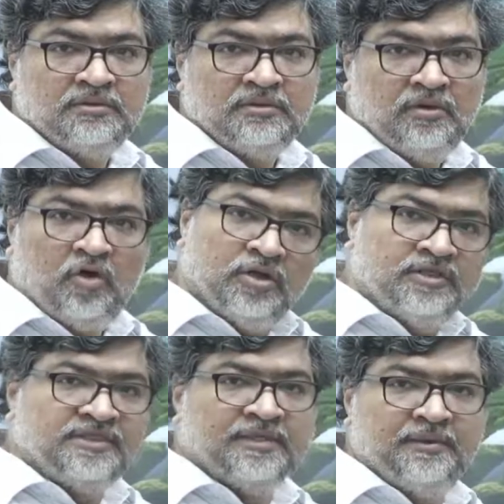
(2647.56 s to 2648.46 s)
all these
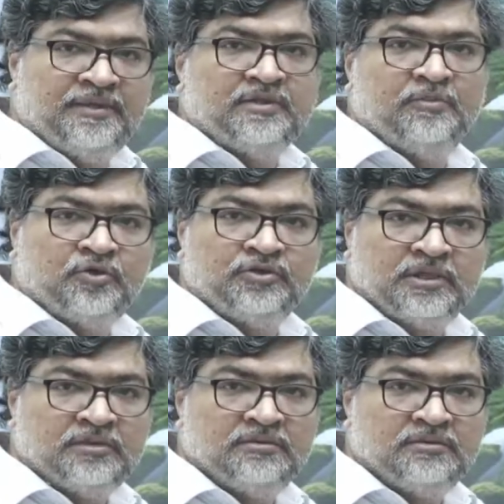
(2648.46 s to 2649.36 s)
are given in the book there.
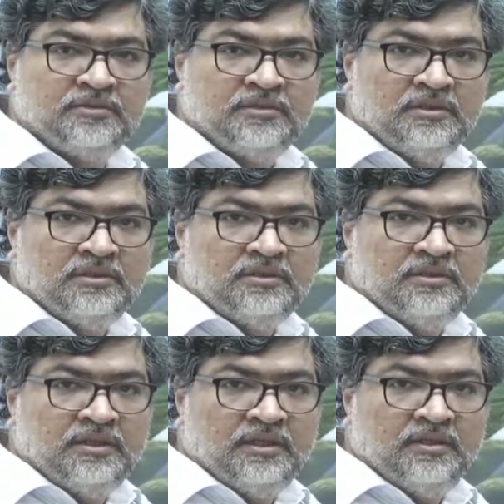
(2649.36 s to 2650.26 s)

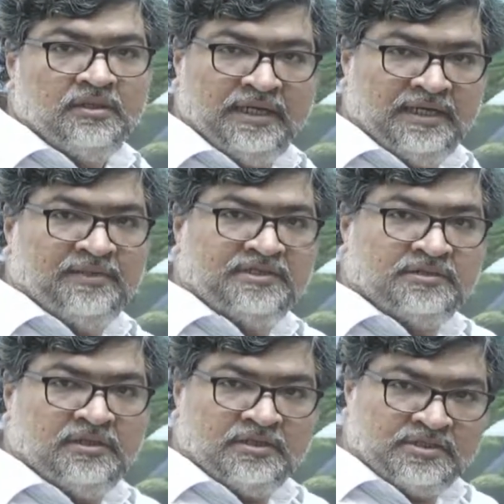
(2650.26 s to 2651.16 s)
Right, with
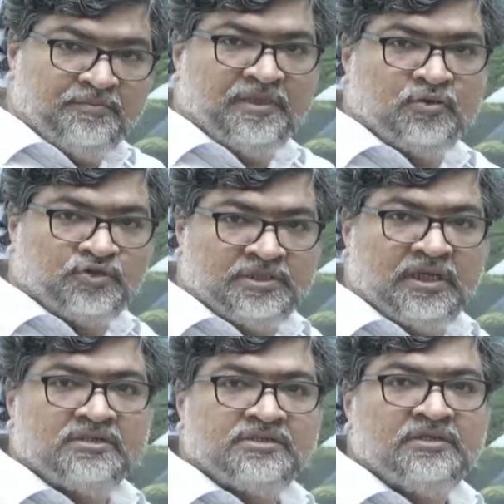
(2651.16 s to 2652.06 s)
a simple question
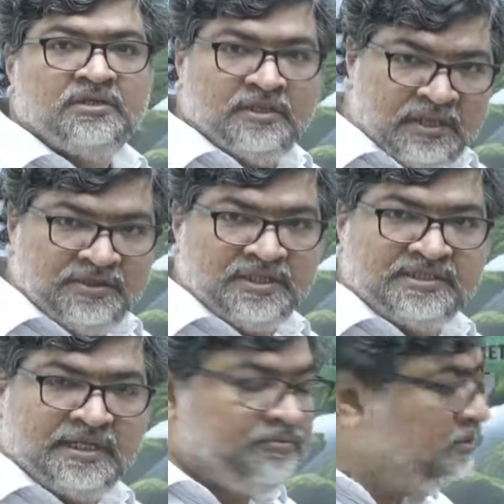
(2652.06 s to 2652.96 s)
asked in the
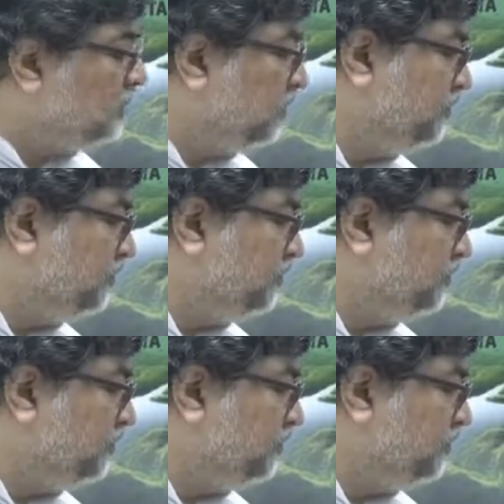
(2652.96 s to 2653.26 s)
exam, the